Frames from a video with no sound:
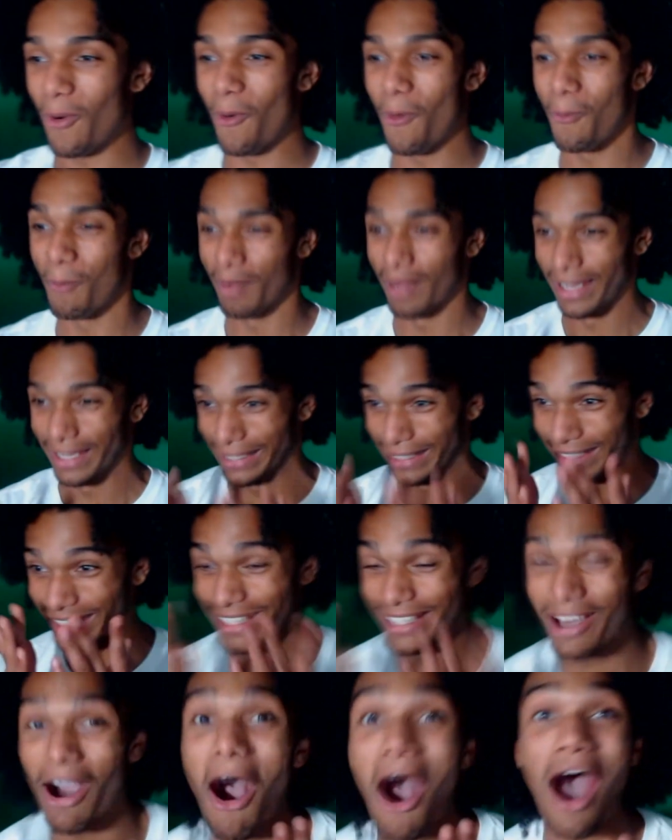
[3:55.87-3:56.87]
Oh my
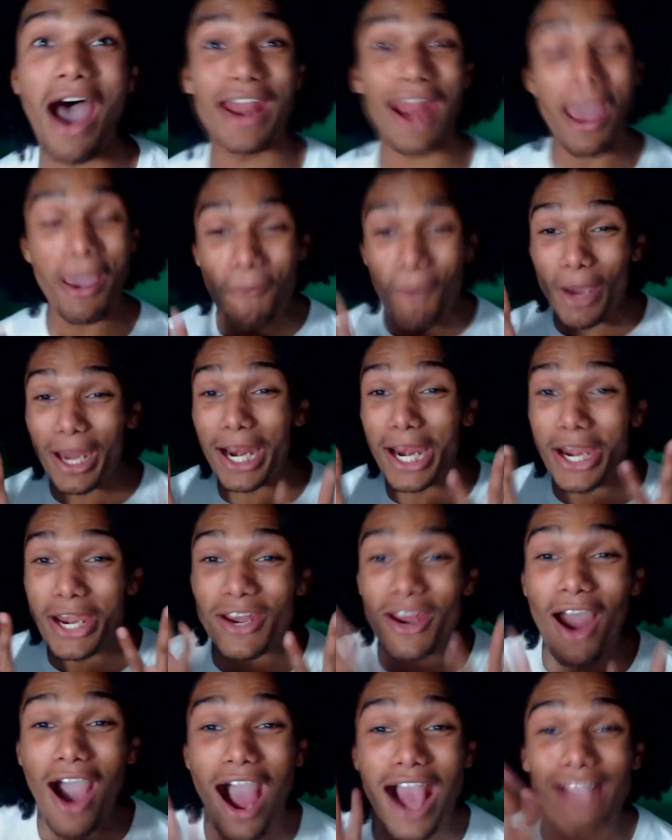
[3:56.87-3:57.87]
god. I would
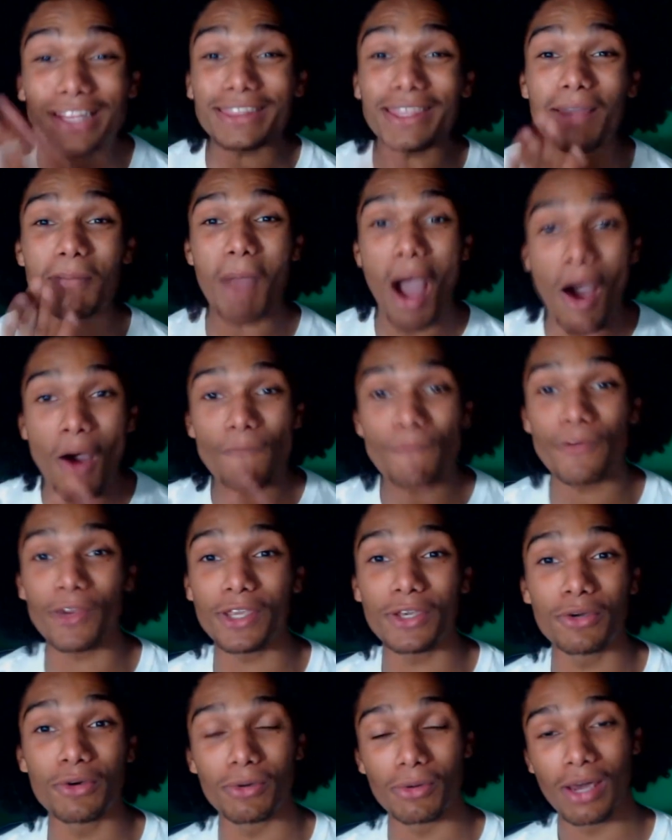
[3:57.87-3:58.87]
have knocked them out for
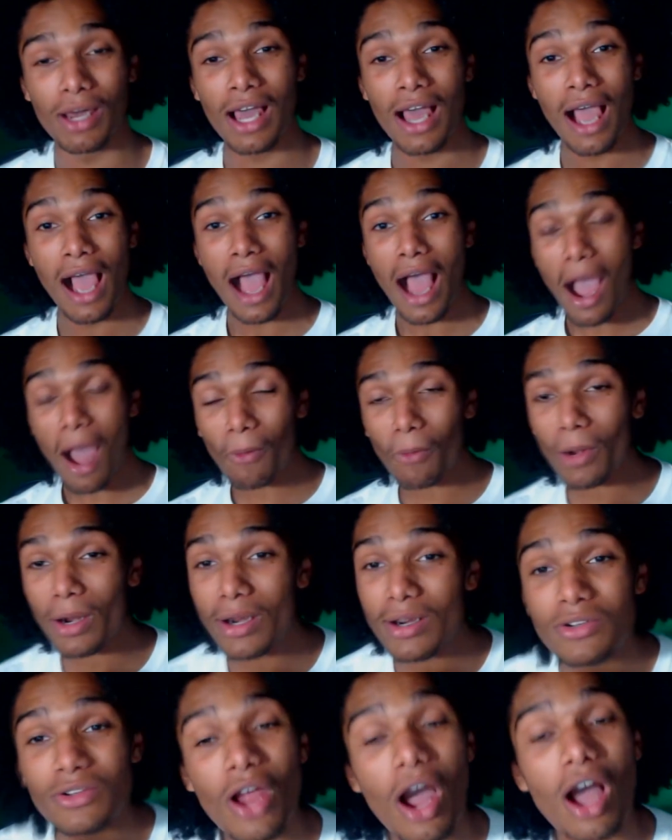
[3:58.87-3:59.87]
you. I would
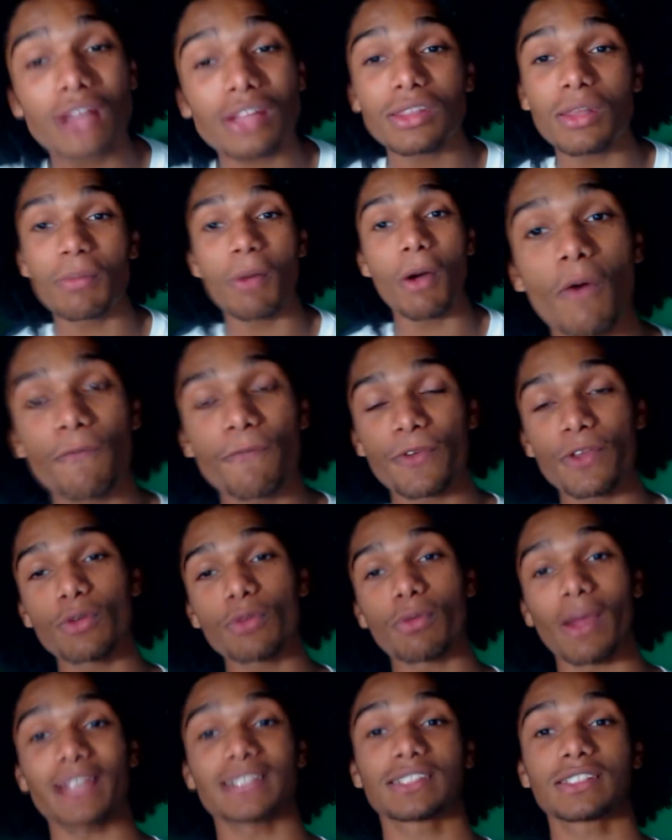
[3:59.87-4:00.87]
have knocked them for
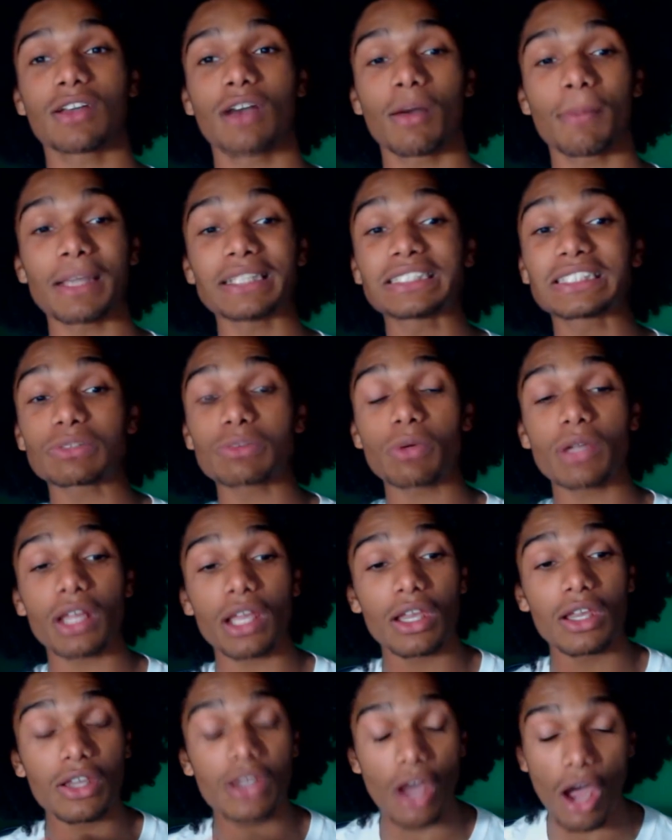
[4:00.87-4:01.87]
you, Ricegum. I swear to
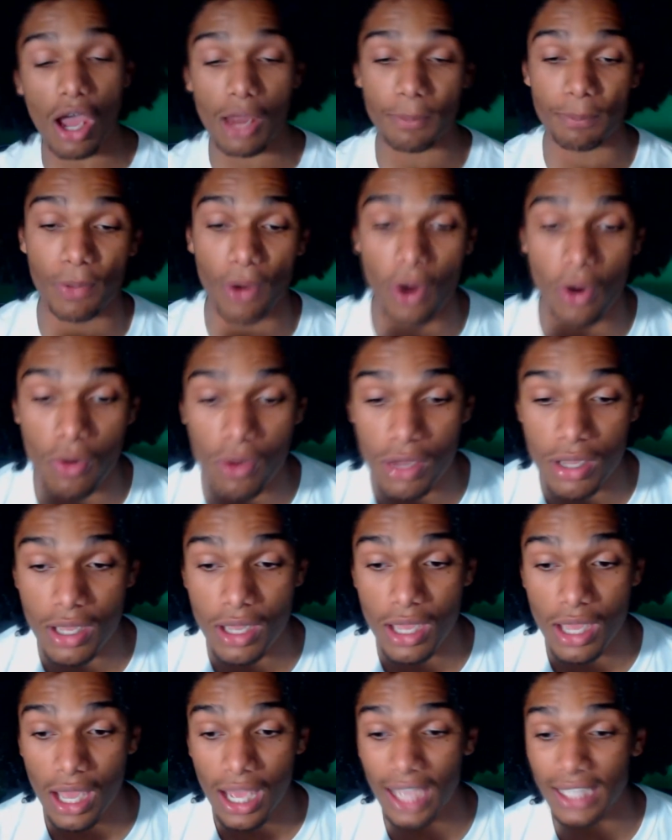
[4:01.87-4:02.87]
God, bro.
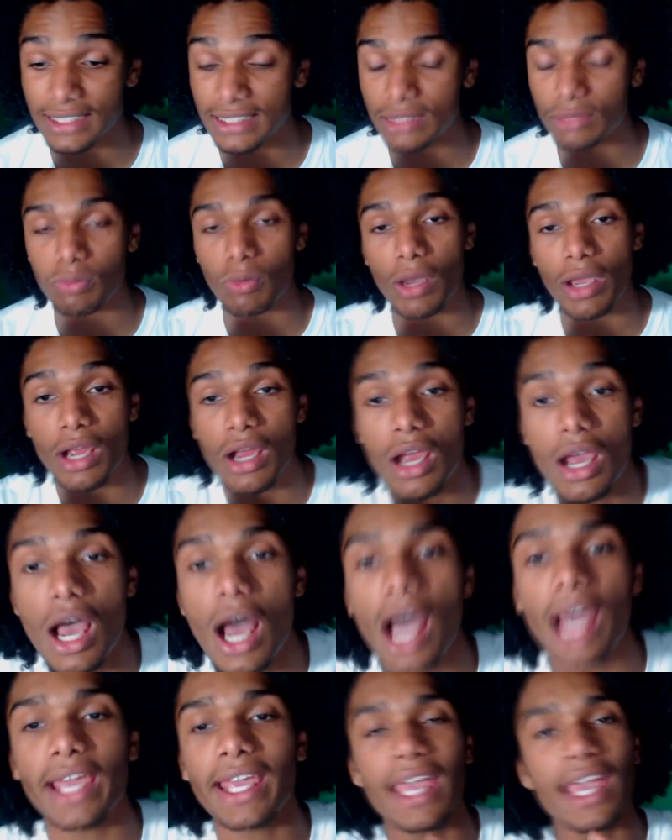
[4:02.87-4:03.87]
I swear.
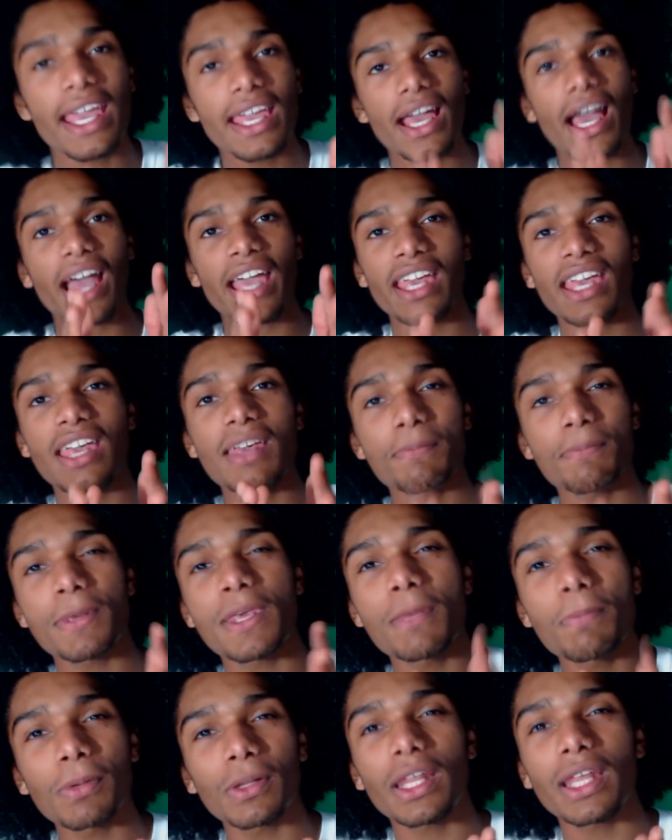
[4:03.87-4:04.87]
I hate
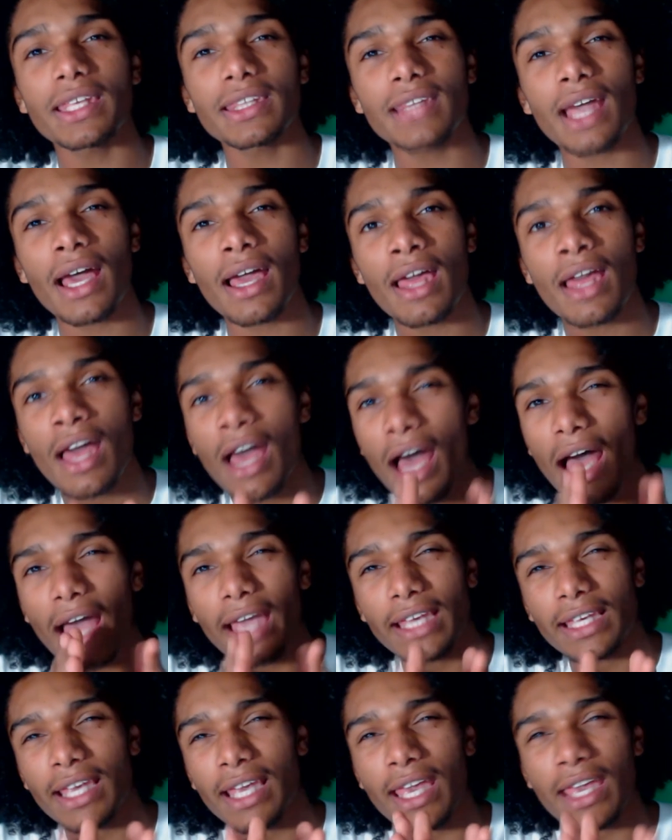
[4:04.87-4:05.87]
people like that.
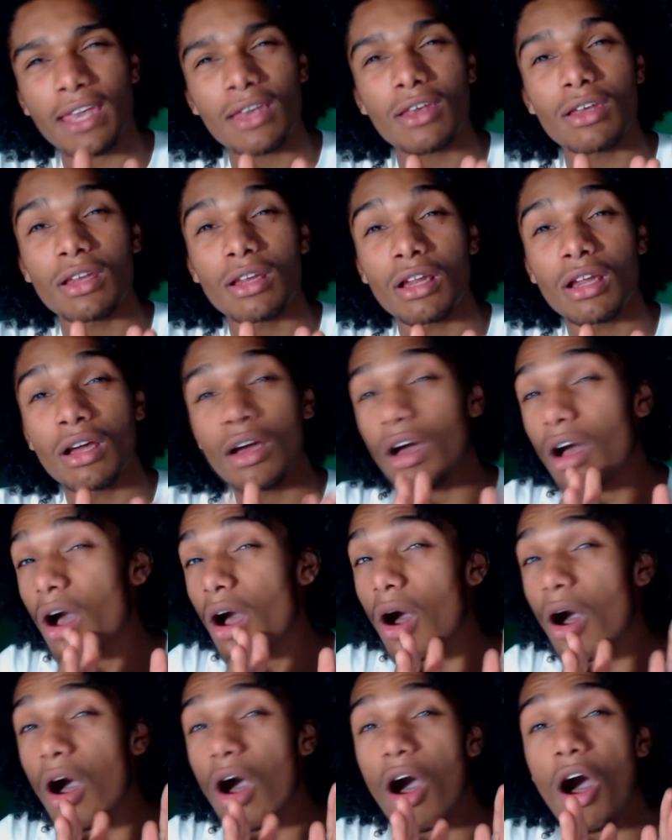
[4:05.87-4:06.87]
I hate
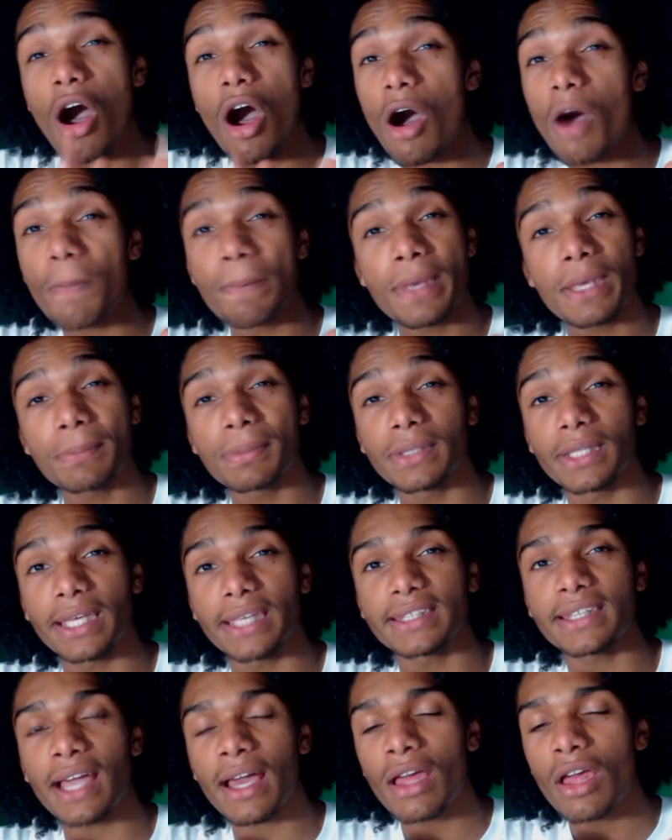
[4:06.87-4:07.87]
all people
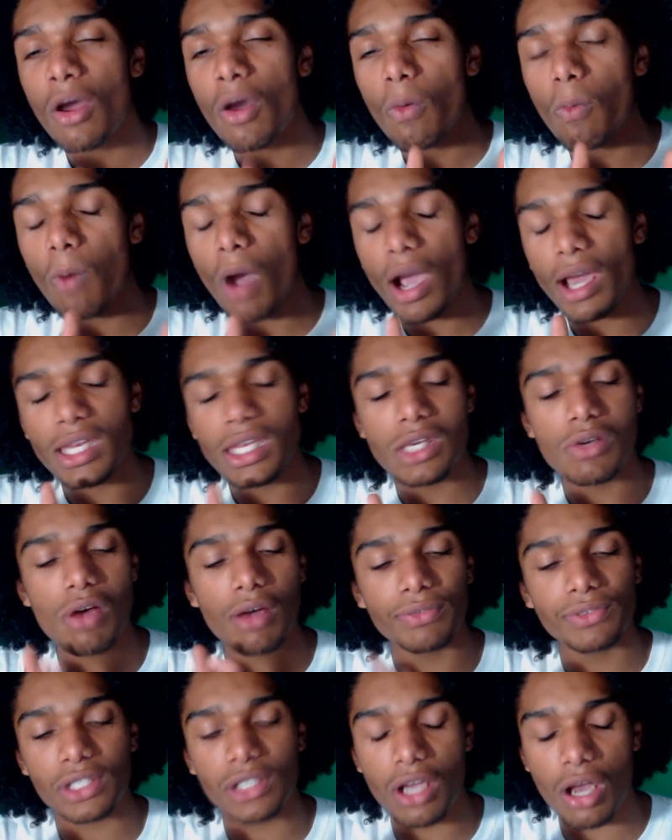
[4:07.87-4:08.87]
like that. Why do you
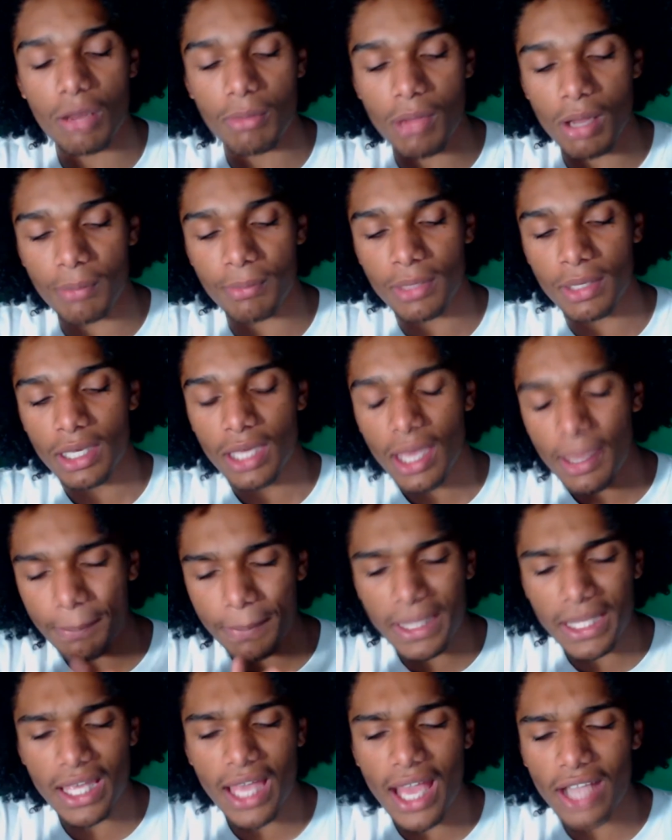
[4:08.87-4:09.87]
have to come up and
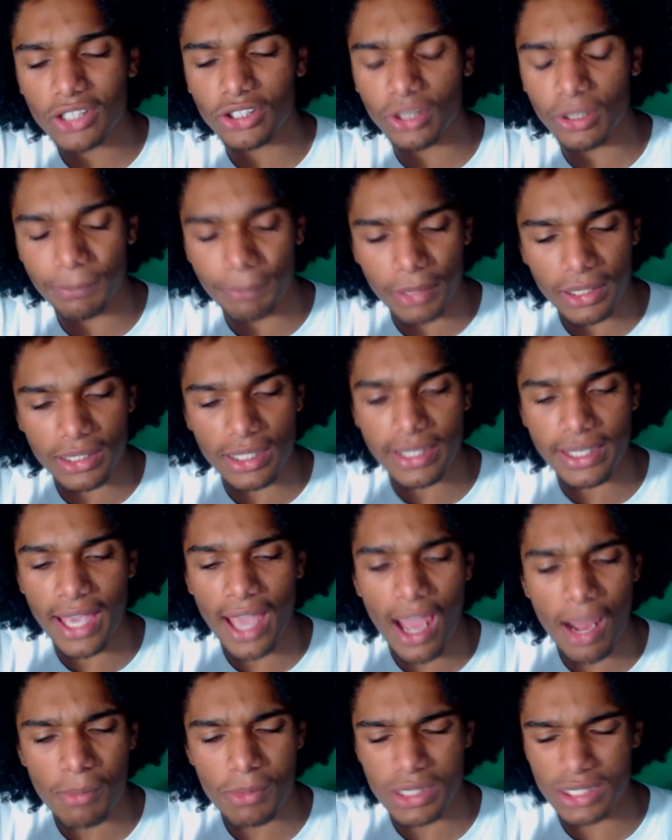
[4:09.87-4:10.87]
be extra and bring the
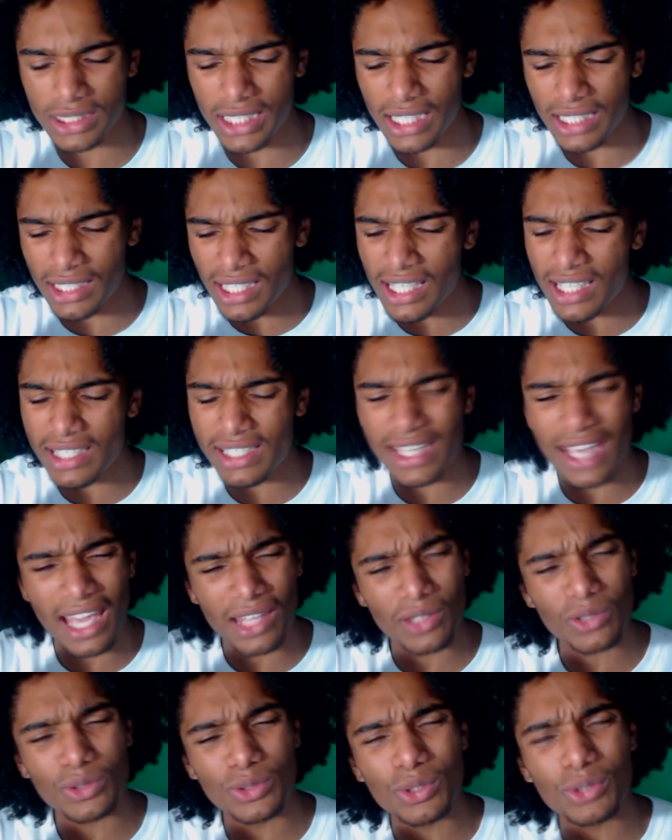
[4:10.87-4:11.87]
cameras? Like, nigga,
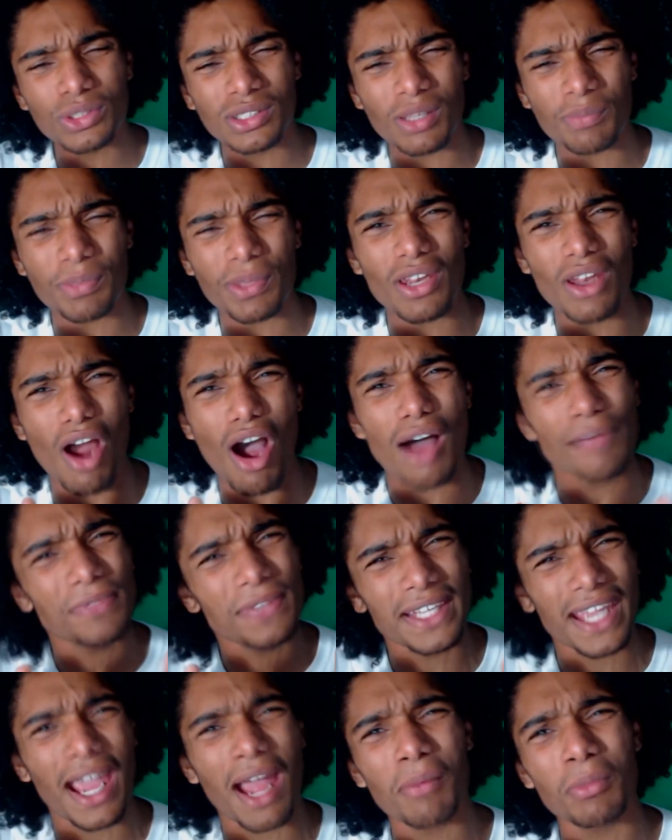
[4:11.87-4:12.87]
can't you do something off
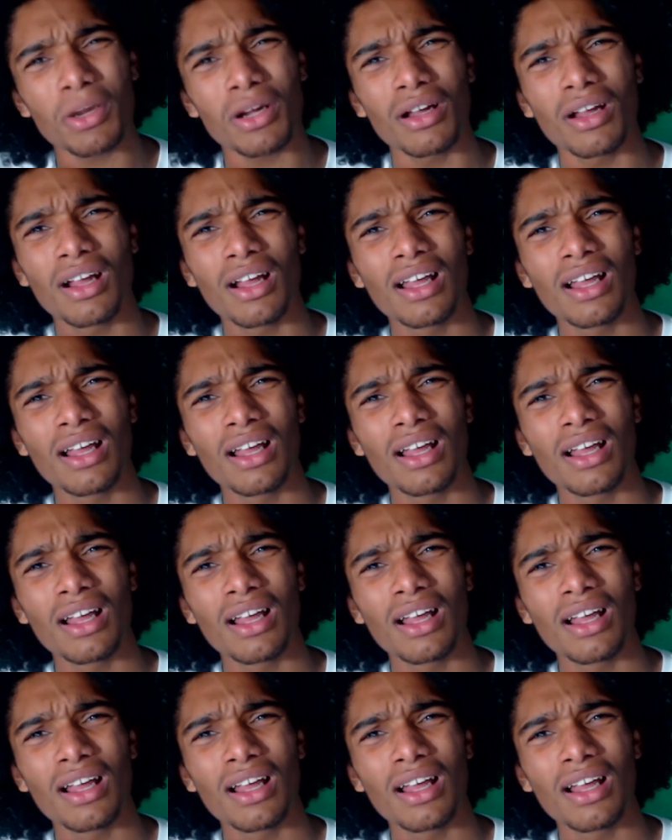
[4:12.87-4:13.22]
the camera?